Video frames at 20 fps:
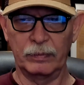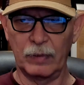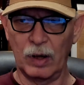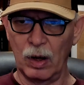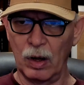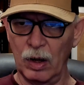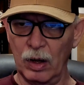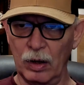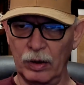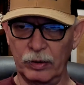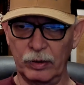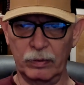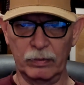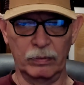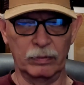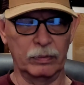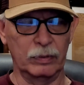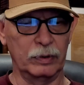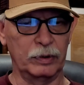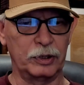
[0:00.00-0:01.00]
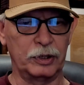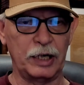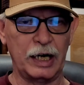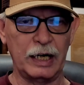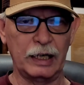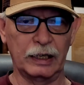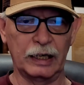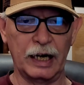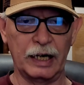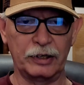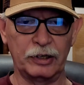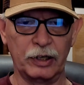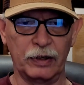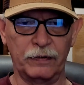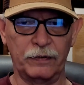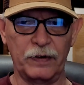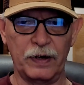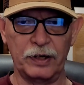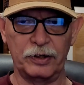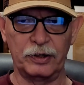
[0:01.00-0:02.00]
All state elected
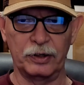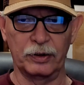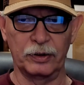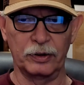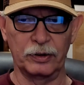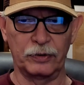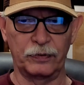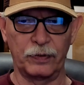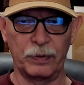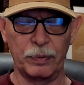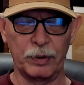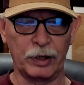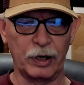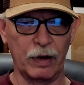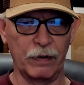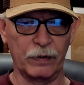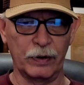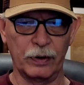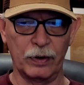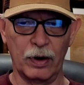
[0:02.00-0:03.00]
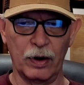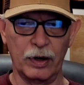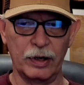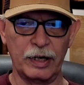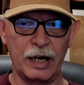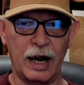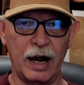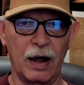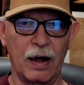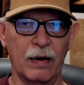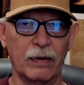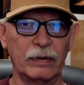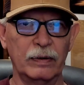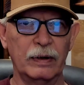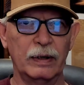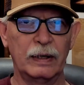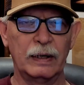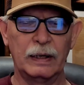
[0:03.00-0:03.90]
officials from the governor on down.